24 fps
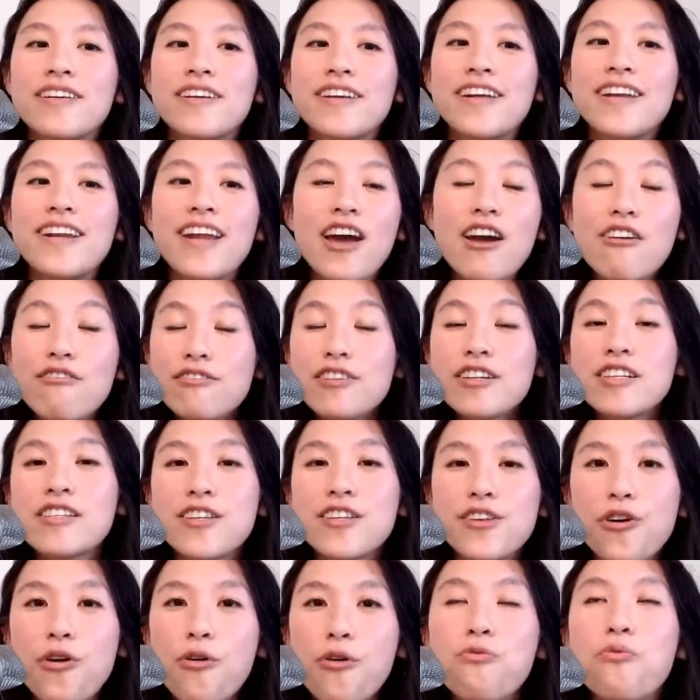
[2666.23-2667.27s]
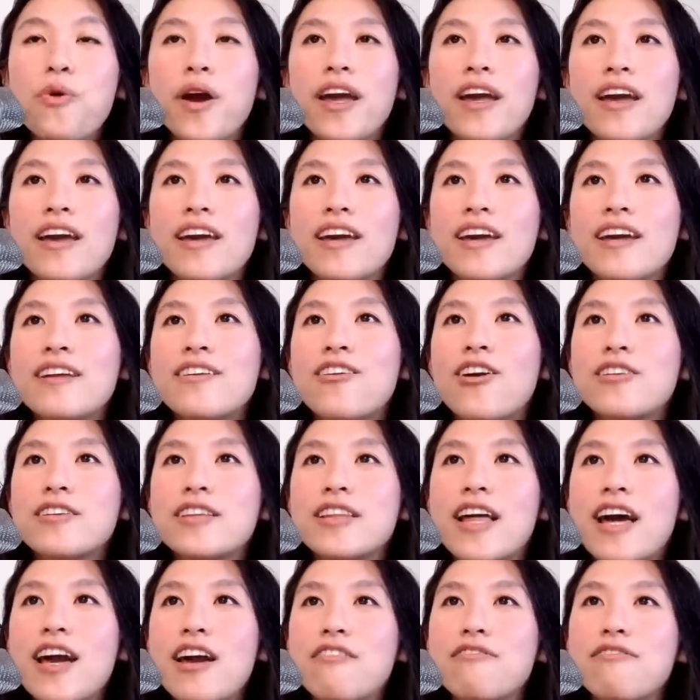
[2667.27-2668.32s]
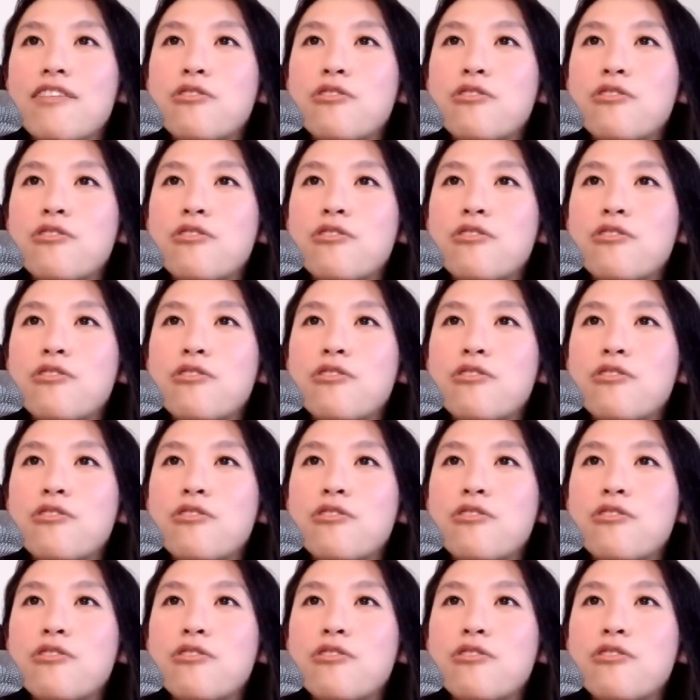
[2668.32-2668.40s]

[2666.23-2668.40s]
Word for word: in every single way in our life.